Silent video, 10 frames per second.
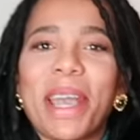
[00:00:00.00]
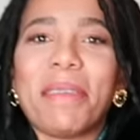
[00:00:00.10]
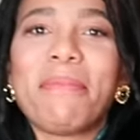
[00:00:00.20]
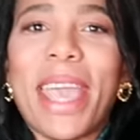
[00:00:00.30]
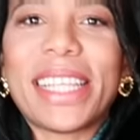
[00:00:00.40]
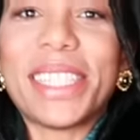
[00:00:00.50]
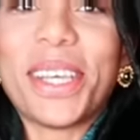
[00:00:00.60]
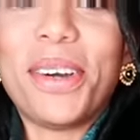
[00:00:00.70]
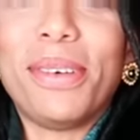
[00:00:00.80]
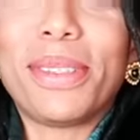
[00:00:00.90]
my
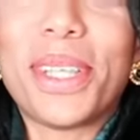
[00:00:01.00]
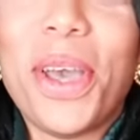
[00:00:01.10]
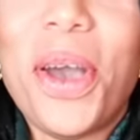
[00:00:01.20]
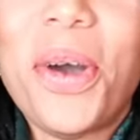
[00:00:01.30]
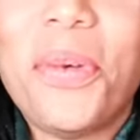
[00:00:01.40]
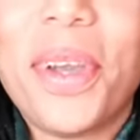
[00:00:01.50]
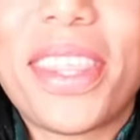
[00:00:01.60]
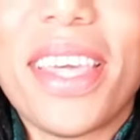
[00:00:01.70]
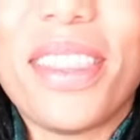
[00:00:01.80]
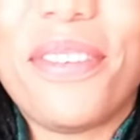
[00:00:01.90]
maxi coat
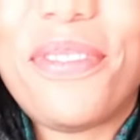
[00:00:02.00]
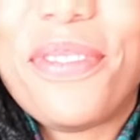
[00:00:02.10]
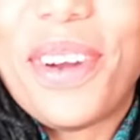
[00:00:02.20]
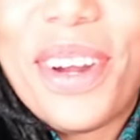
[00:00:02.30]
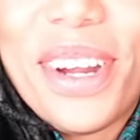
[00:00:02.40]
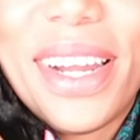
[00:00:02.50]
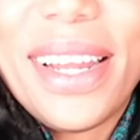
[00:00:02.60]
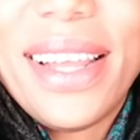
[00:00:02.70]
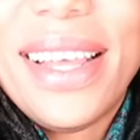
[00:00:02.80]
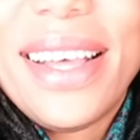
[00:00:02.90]
with the fur
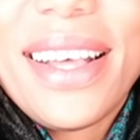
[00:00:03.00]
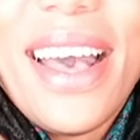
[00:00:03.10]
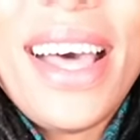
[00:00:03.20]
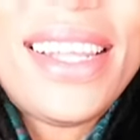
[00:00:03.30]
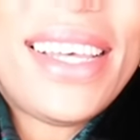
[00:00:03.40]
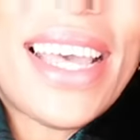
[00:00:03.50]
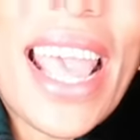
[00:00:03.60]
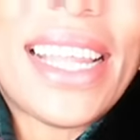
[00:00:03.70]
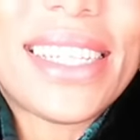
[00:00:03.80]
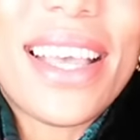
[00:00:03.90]
collar
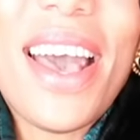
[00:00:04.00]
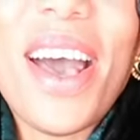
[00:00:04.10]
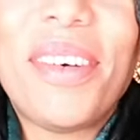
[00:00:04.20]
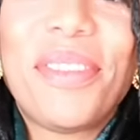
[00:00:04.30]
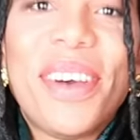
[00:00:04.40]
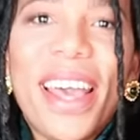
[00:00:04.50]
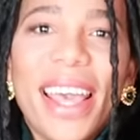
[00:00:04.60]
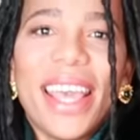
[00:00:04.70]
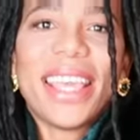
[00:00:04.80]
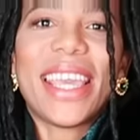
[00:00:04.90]
and cuff.
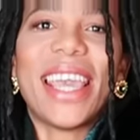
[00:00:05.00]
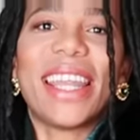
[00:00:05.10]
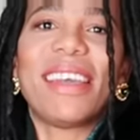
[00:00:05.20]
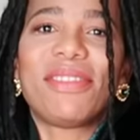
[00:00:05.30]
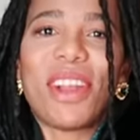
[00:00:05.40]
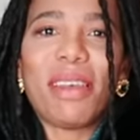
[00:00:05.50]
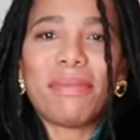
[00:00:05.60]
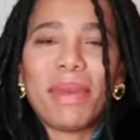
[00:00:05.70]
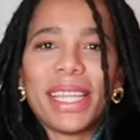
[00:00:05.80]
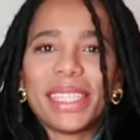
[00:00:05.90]
Again, I've
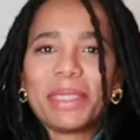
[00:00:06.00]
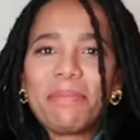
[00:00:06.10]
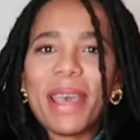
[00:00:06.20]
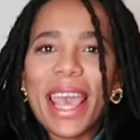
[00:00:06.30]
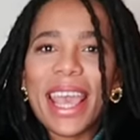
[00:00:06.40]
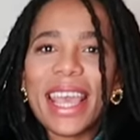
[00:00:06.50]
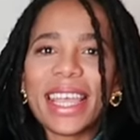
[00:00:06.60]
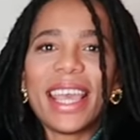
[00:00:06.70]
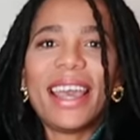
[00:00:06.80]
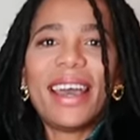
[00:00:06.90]
grabbed my little
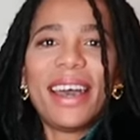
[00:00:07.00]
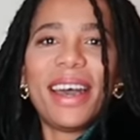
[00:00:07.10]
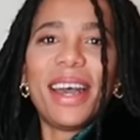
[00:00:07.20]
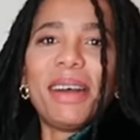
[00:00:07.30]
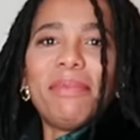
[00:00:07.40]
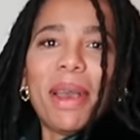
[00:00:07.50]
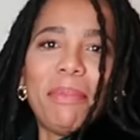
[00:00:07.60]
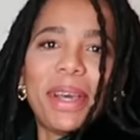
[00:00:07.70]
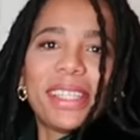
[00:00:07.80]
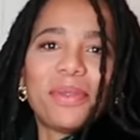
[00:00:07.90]
bag. Um,
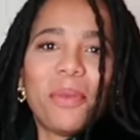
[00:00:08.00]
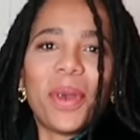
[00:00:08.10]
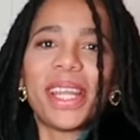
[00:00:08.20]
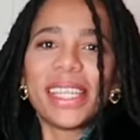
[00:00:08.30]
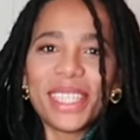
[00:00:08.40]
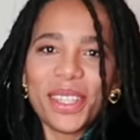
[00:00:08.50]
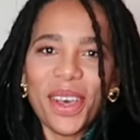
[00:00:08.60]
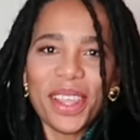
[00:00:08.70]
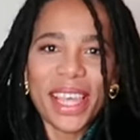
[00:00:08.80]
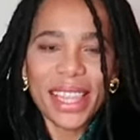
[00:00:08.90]
but when I
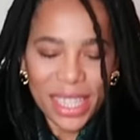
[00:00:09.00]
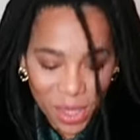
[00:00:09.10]
saw that